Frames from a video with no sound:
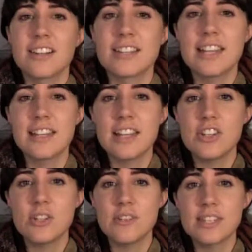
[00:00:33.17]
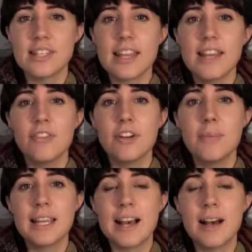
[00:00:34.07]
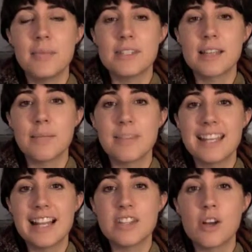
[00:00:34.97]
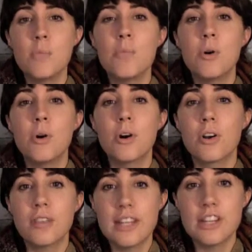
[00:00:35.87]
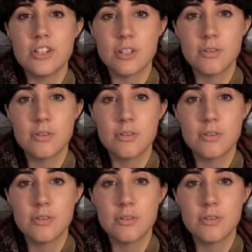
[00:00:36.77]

seeing the issue of slavery become something that's a moral issue.